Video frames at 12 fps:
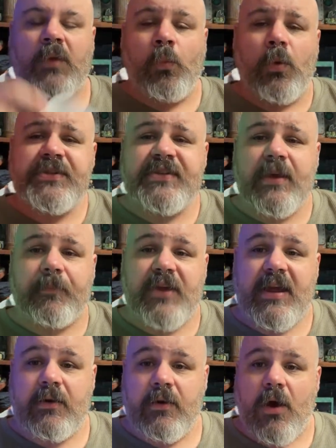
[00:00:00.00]
What's up,
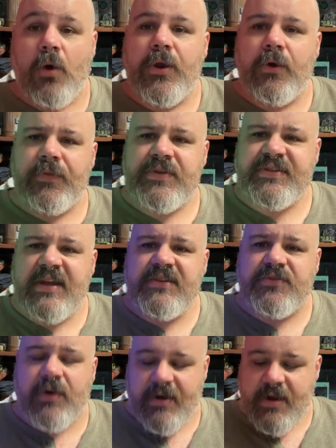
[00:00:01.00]
Thane? Oh, you're in the
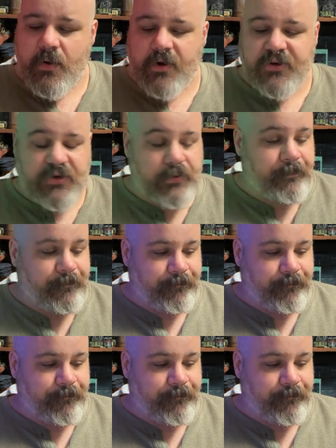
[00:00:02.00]
States right now, aren't you?